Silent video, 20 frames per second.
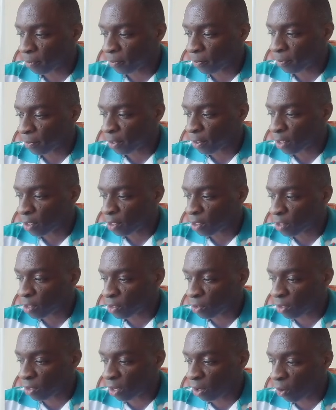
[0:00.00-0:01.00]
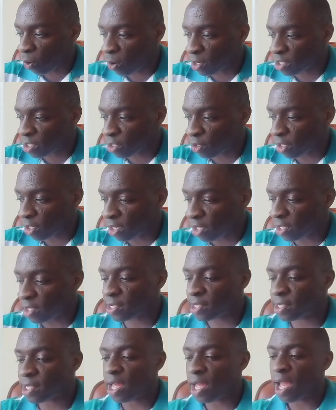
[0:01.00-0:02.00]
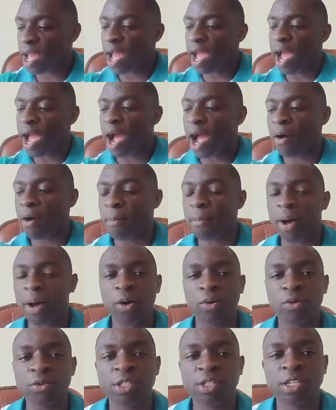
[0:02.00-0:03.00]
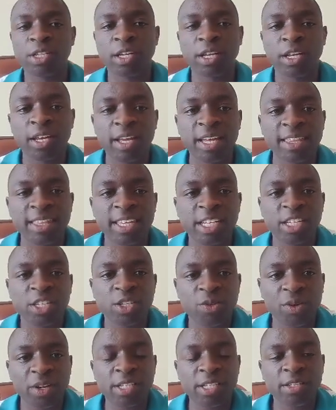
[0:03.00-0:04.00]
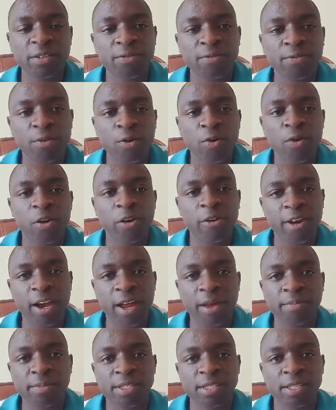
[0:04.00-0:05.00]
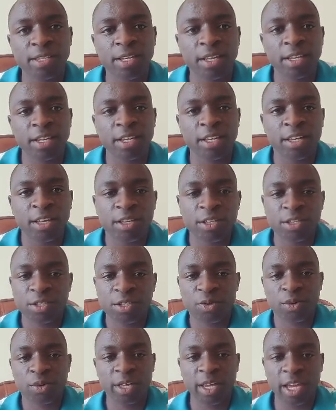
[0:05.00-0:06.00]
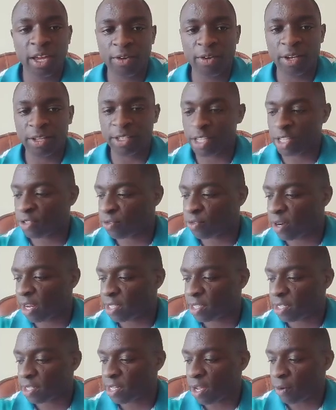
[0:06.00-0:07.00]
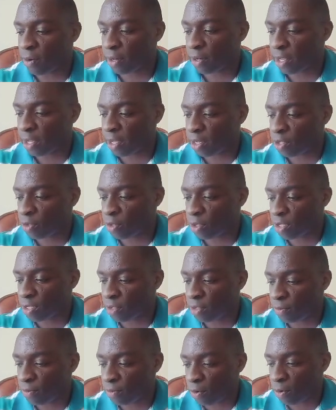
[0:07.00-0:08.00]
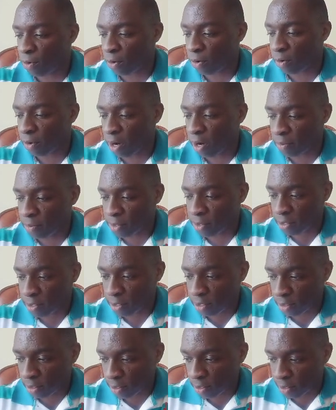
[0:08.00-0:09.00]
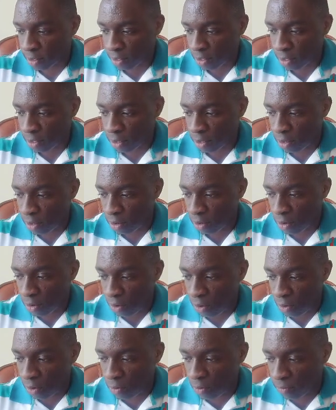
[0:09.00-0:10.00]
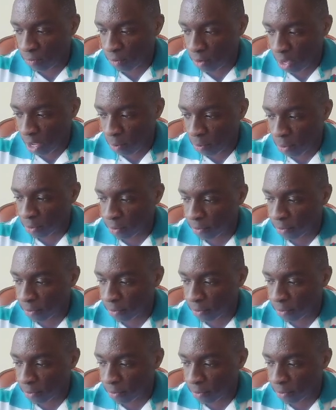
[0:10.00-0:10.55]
So the question is, how about the 24 grams? So here you'll just write it down here, 24 grams of carbon.